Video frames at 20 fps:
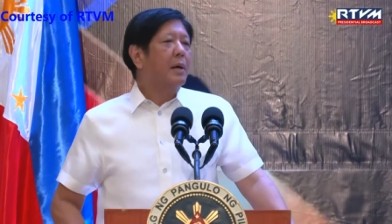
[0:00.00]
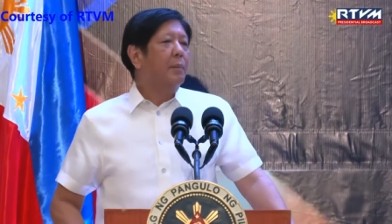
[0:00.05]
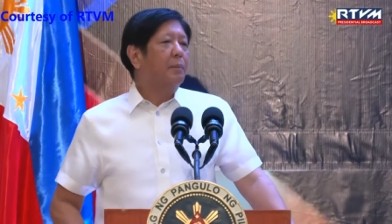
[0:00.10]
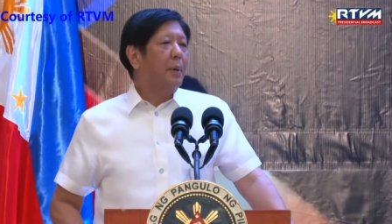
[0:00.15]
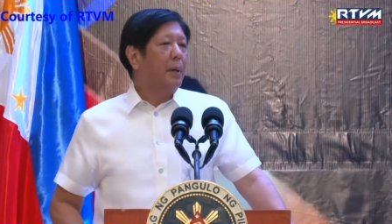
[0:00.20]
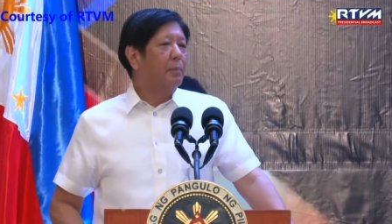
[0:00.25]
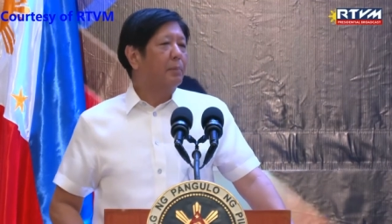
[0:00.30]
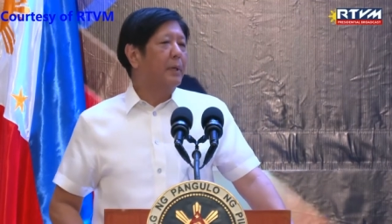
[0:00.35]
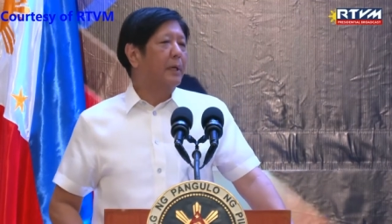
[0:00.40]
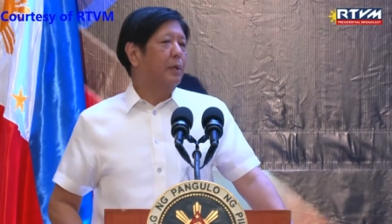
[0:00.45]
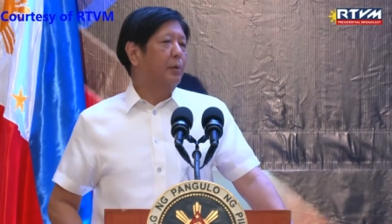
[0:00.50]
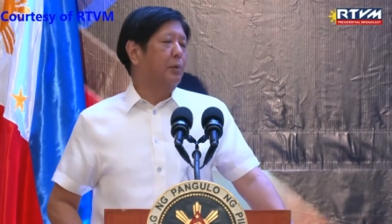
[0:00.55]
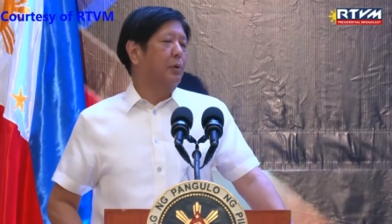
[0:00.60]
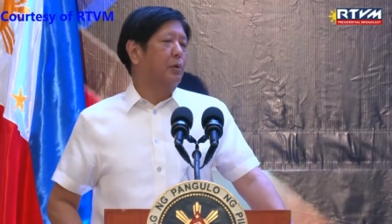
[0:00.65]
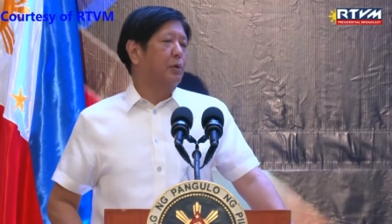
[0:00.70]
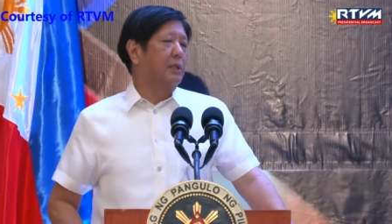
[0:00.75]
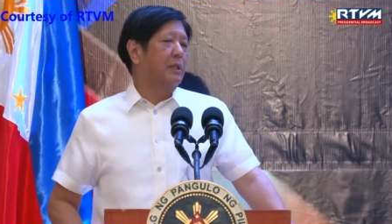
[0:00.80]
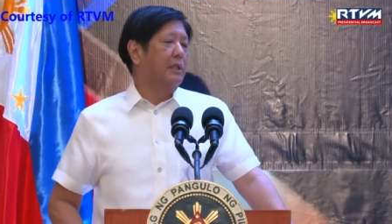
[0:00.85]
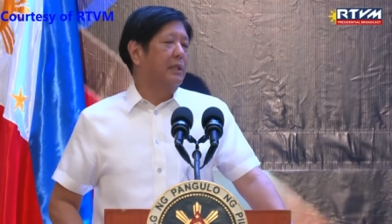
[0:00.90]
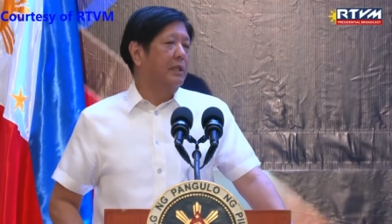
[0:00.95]
public
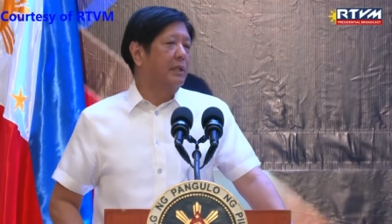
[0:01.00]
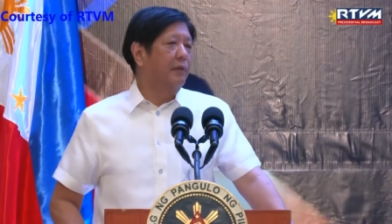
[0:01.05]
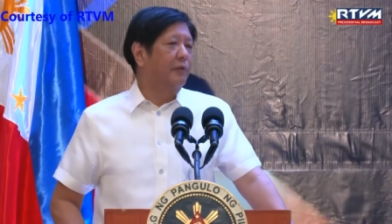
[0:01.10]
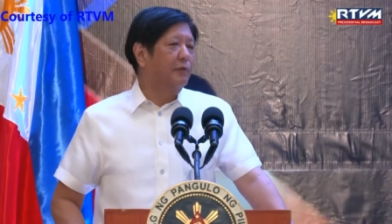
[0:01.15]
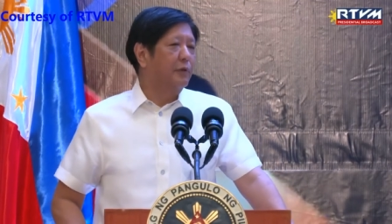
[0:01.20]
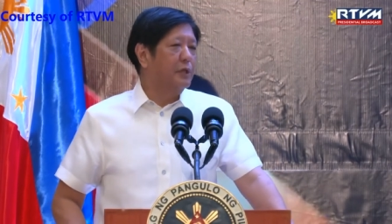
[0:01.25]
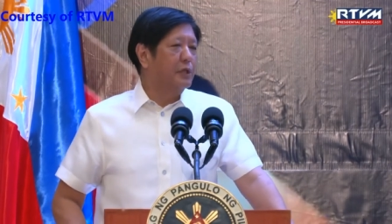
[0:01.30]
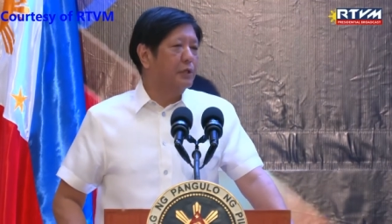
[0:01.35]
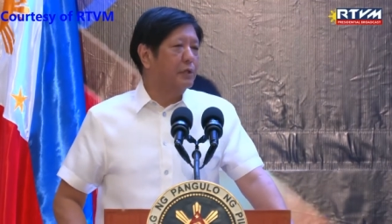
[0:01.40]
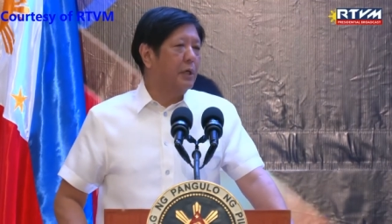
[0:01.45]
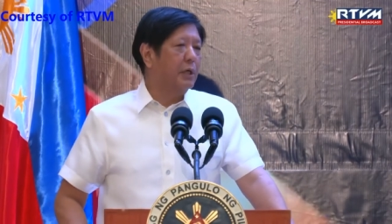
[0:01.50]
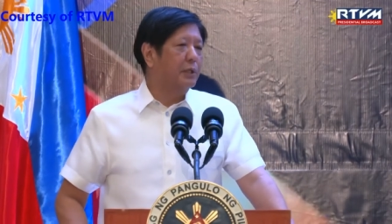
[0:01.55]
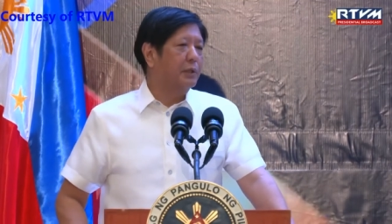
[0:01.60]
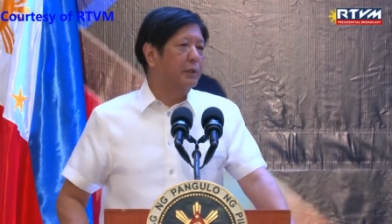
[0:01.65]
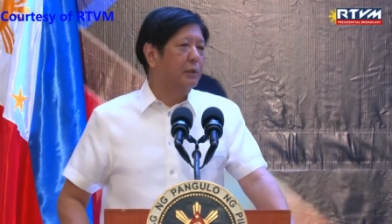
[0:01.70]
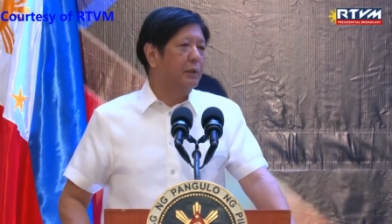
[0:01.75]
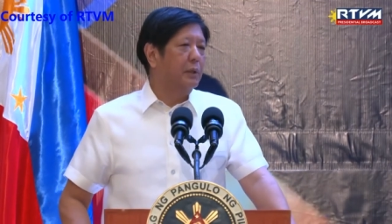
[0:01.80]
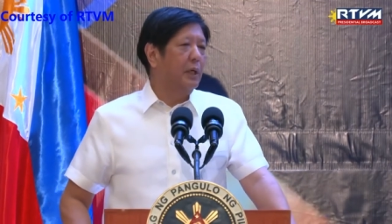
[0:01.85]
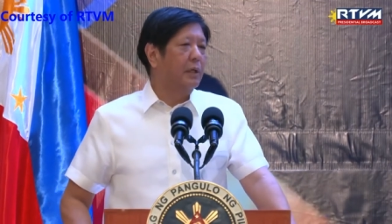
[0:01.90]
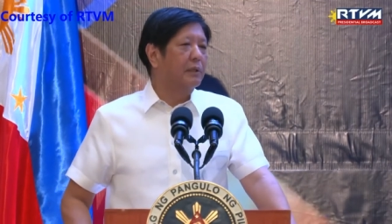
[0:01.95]
roads and
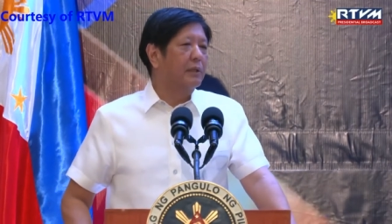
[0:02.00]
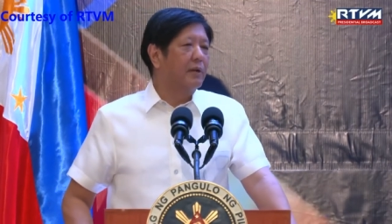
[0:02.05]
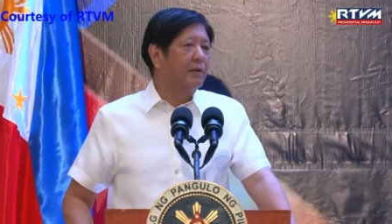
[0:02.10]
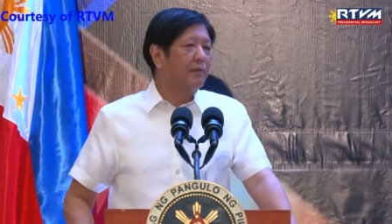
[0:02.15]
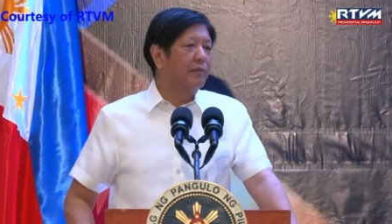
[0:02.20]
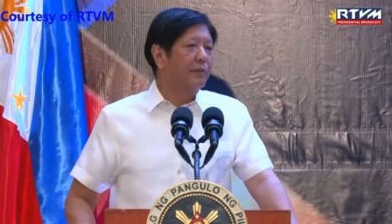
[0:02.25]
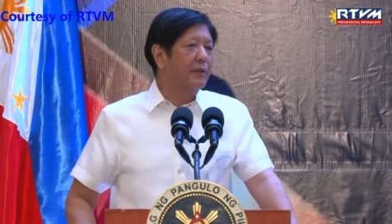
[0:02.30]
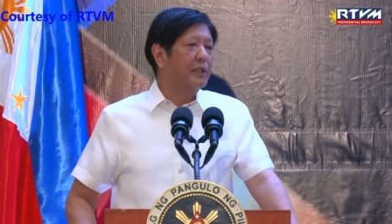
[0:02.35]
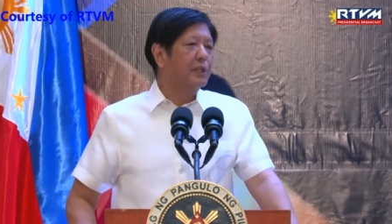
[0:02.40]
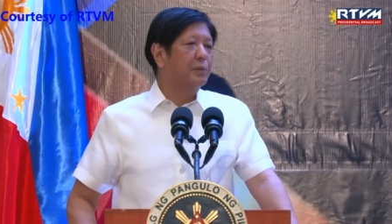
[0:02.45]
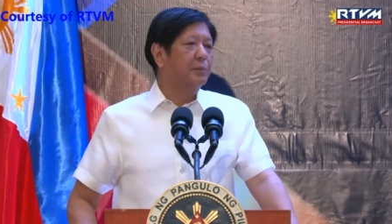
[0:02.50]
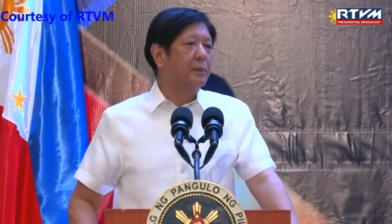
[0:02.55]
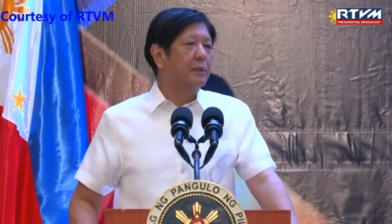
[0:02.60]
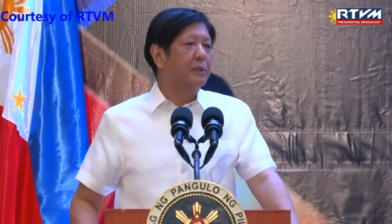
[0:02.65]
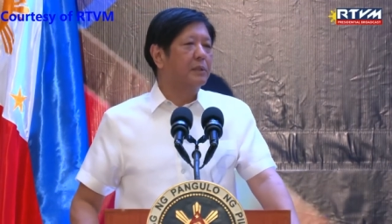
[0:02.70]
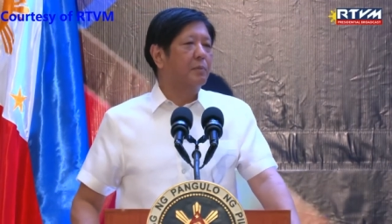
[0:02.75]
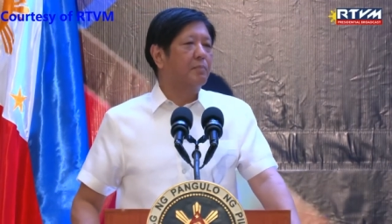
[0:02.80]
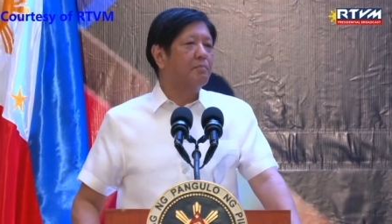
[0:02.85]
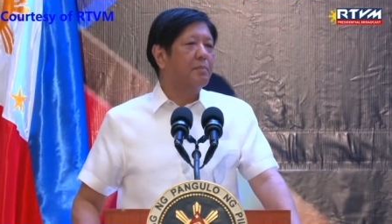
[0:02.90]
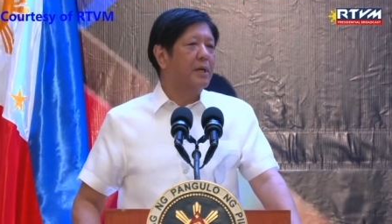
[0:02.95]
infrastructure are
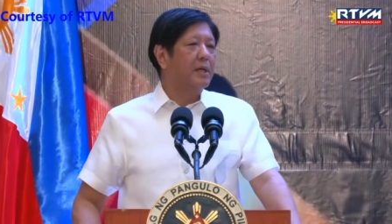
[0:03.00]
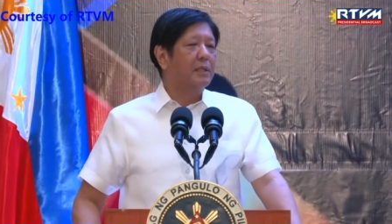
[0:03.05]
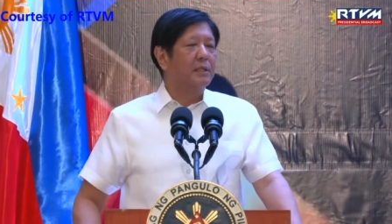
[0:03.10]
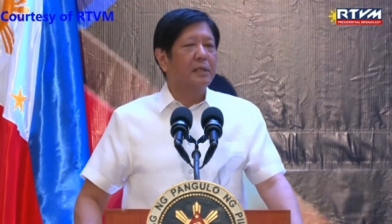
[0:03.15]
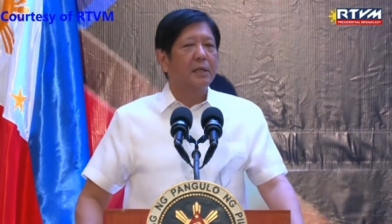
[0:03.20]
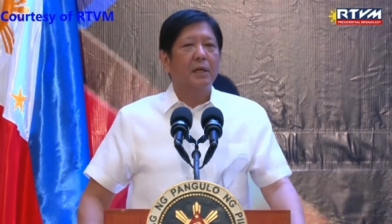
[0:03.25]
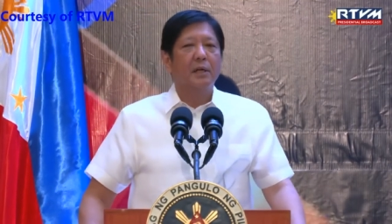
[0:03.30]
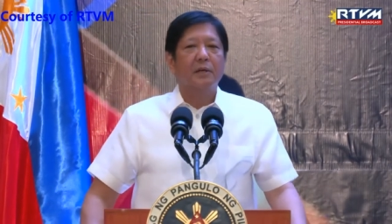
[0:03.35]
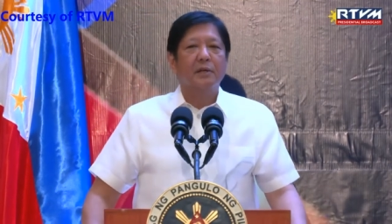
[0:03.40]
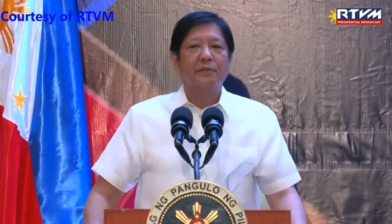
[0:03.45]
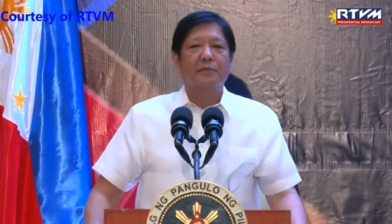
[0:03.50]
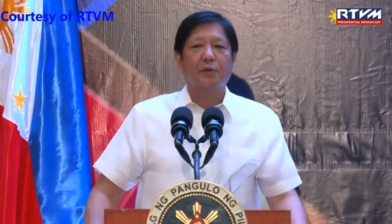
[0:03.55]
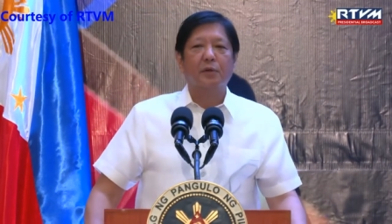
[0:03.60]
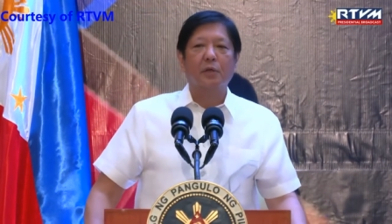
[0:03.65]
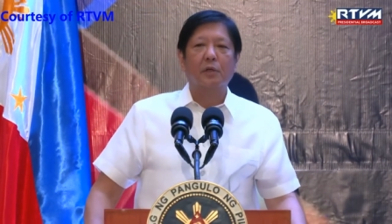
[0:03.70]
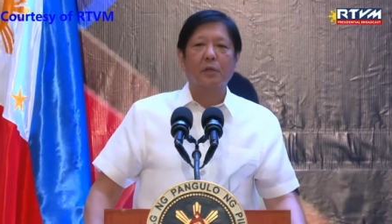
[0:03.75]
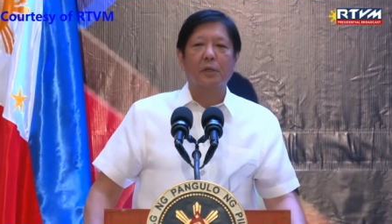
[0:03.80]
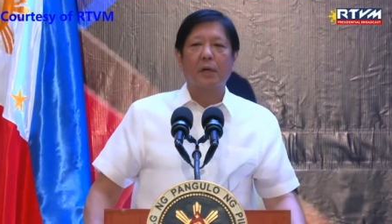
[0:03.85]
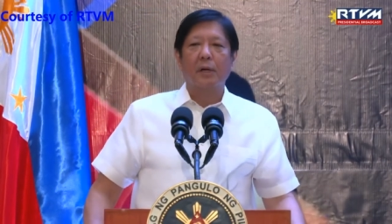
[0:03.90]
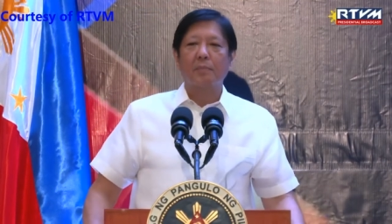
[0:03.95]
investments meant
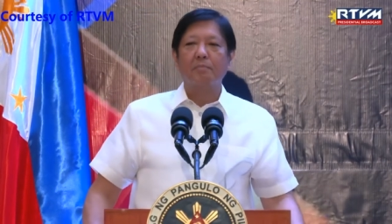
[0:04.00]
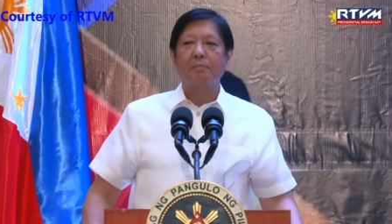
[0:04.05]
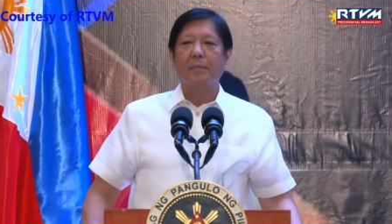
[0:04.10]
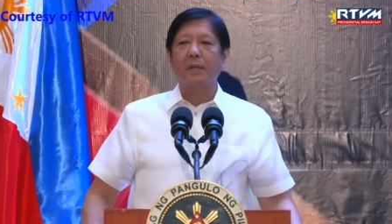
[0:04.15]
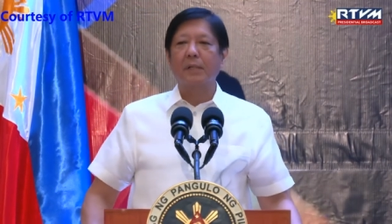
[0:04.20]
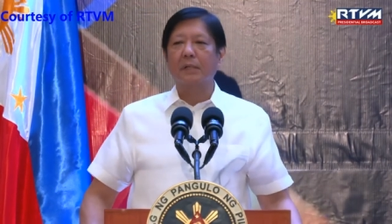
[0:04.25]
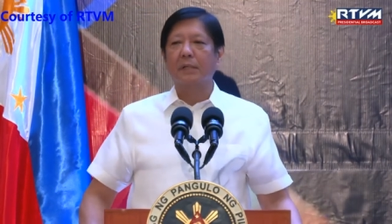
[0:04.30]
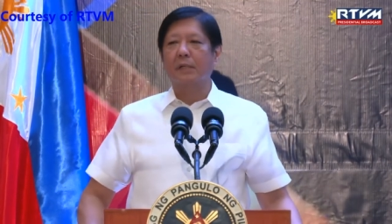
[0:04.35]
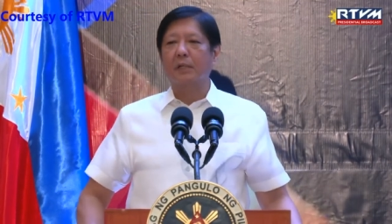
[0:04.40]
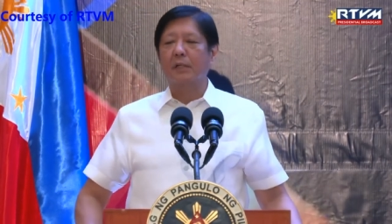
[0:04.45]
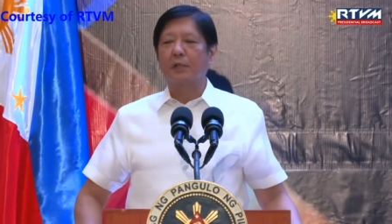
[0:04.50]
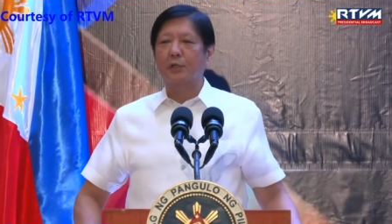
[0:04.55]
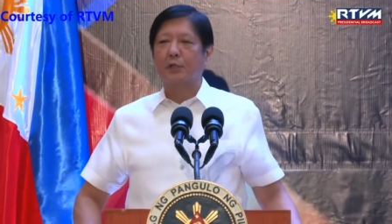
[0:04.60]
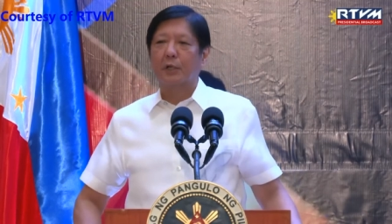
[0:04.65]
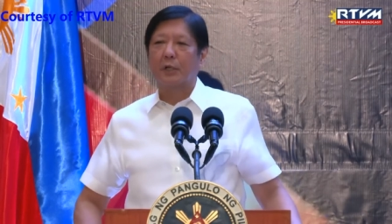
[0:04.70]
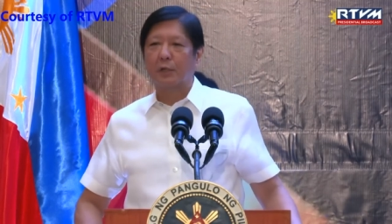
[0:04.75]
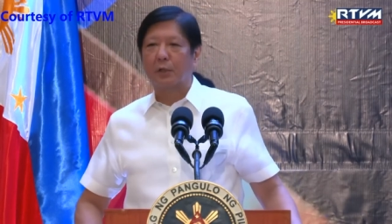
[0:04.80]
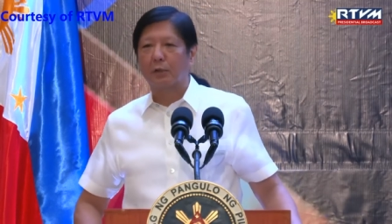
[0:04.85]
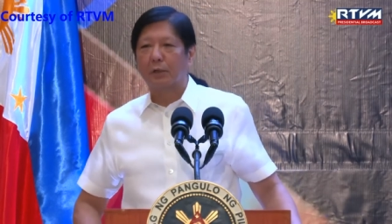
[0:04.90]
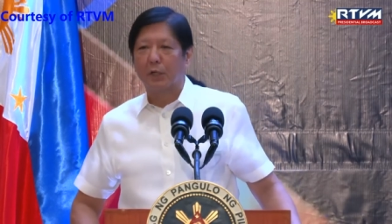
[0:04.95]
for many
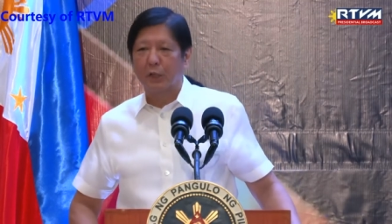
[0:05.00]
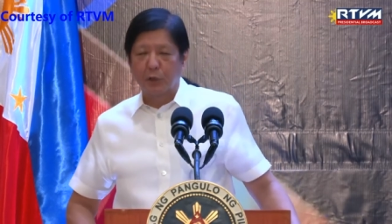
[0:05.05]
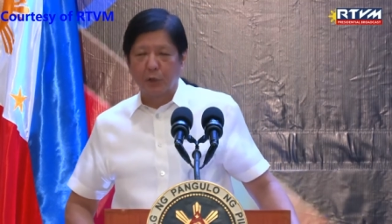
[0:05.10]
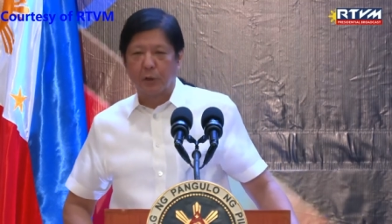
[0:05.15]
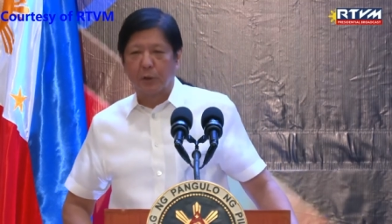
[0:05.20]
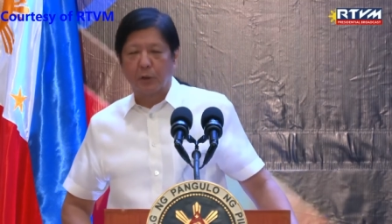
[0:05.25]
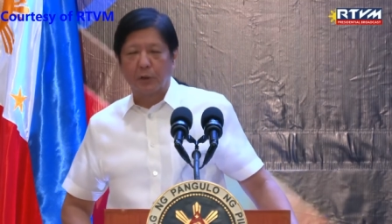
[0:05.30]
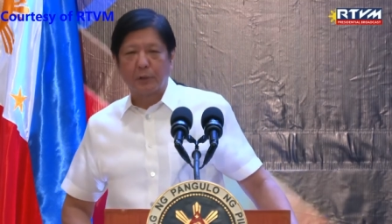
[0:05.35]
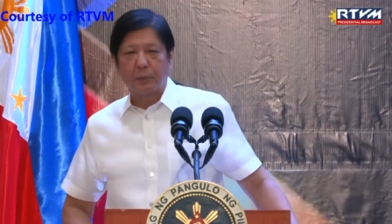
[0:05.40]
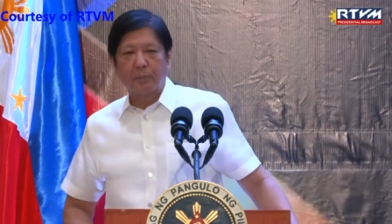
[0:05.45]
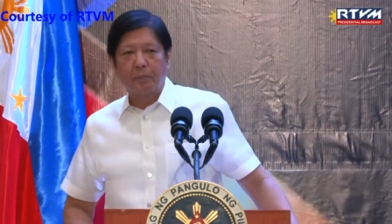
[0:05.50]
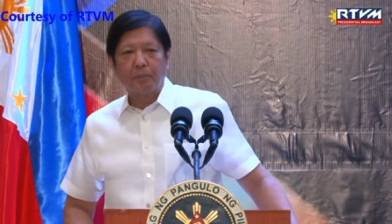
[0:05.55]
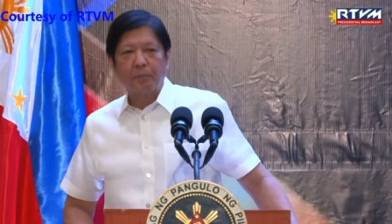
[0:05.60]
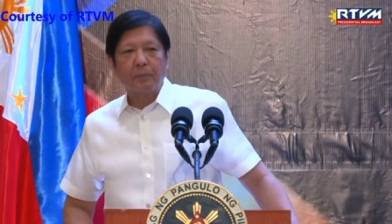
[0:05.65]
generations.